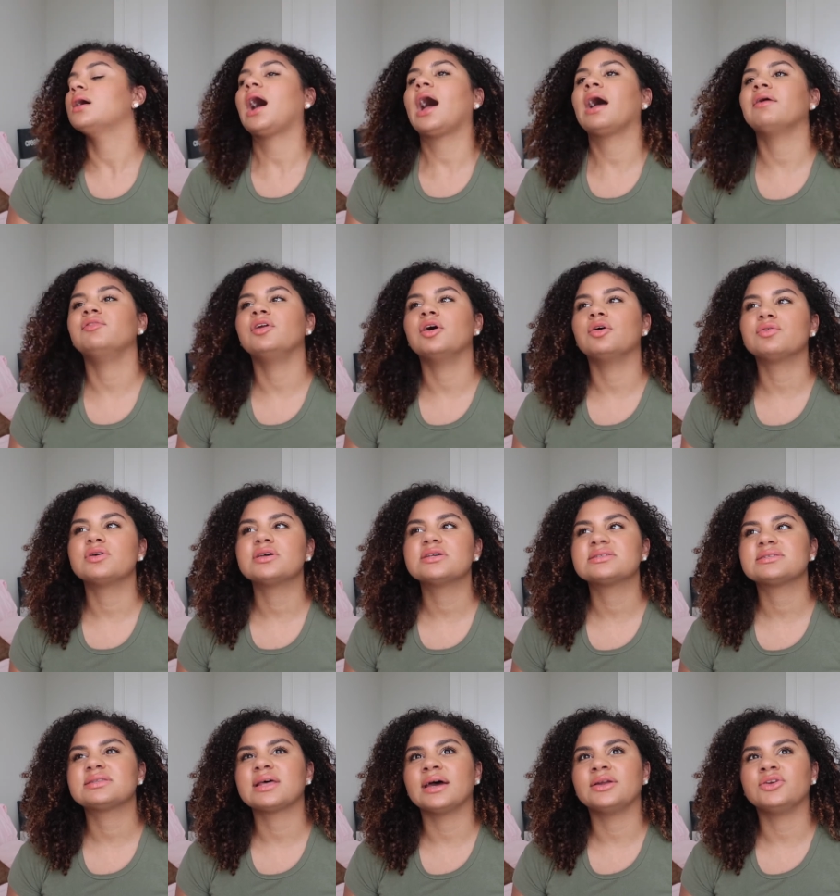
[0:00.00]
I've
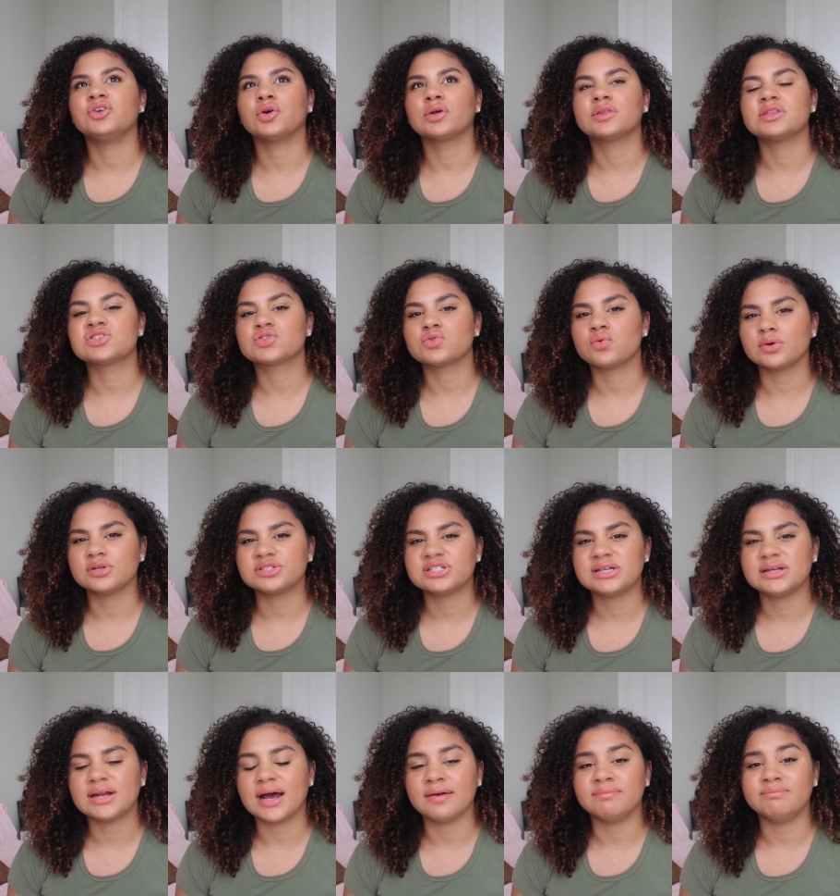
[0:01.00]
noticed that during this
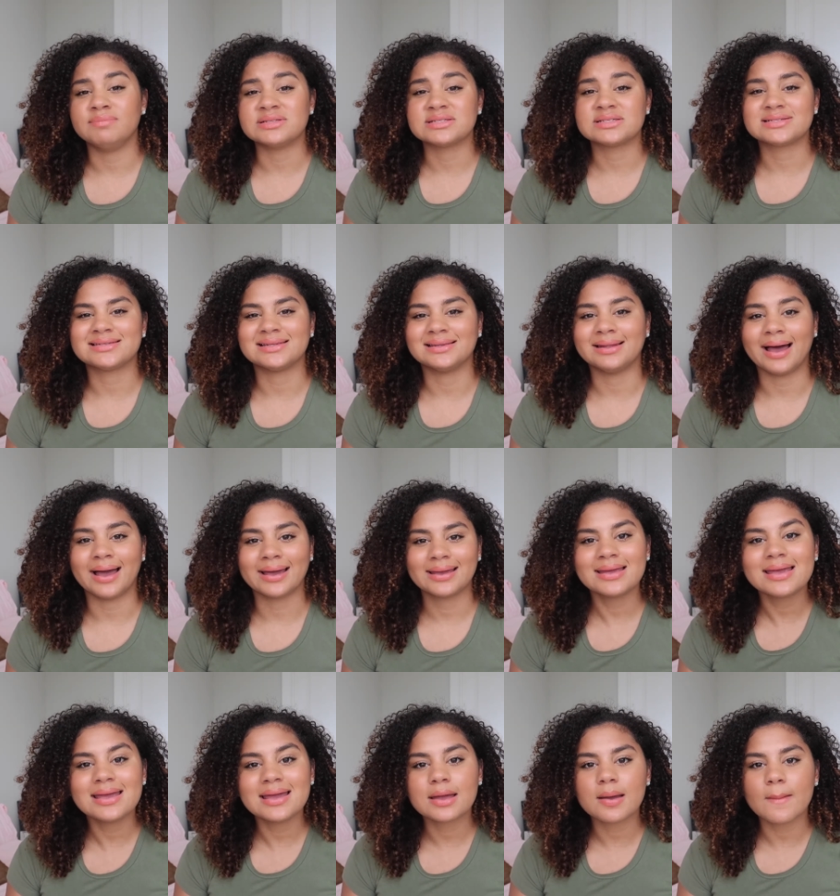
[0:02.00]
quarantine I've been
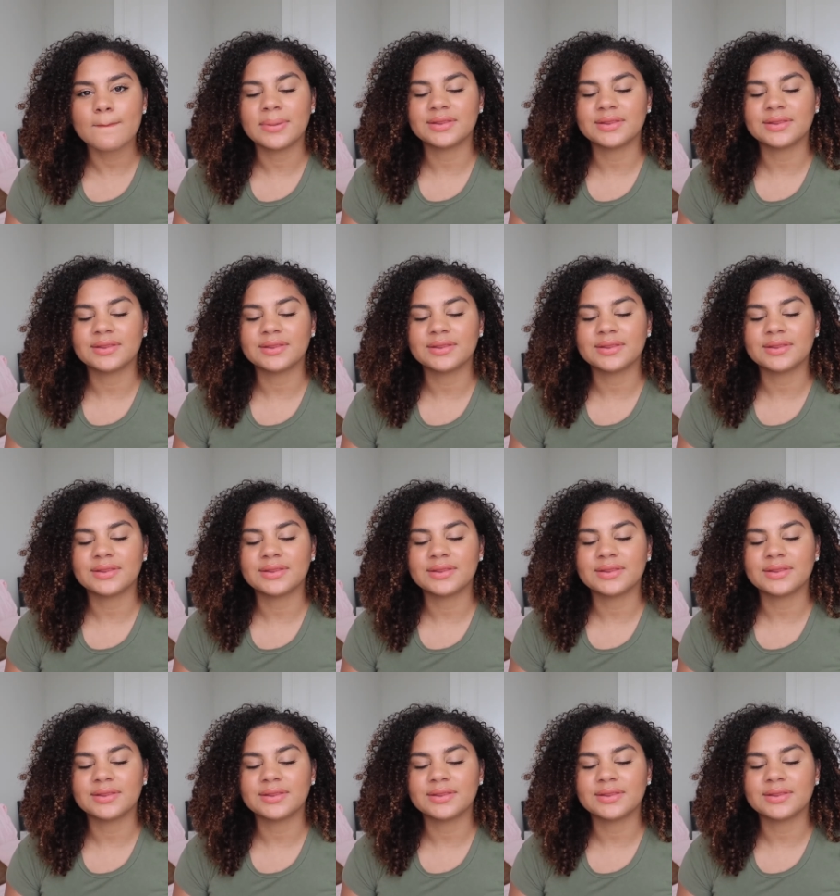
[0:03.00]
slacking,